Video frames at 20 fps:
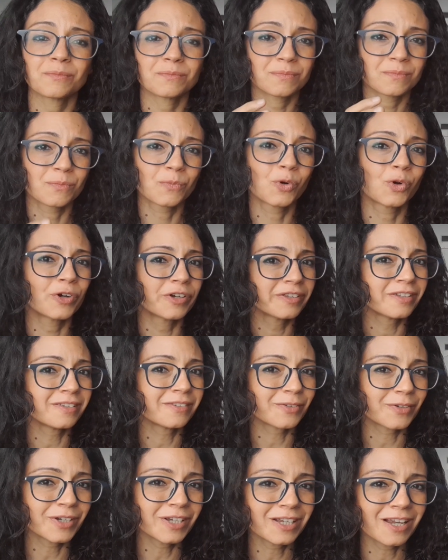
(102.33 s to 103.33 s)
more than
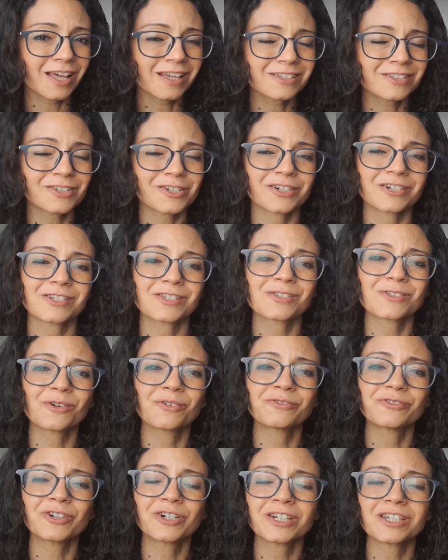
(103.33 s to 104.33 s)
3 letters.
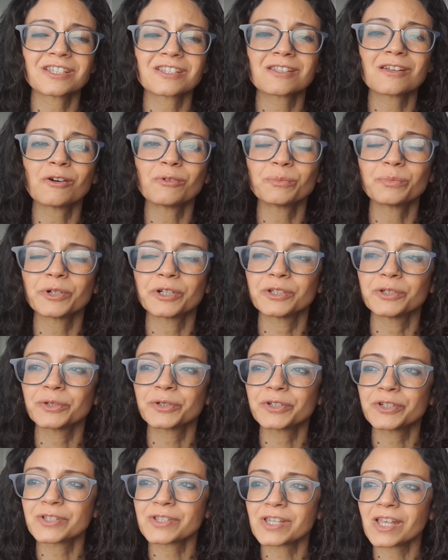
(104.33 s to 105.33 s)
So for example, you
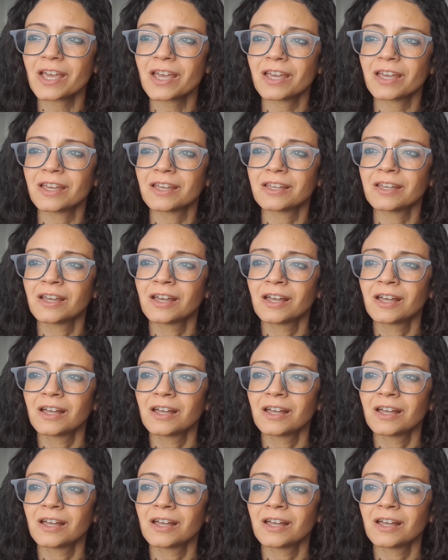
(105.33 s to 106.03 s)
could say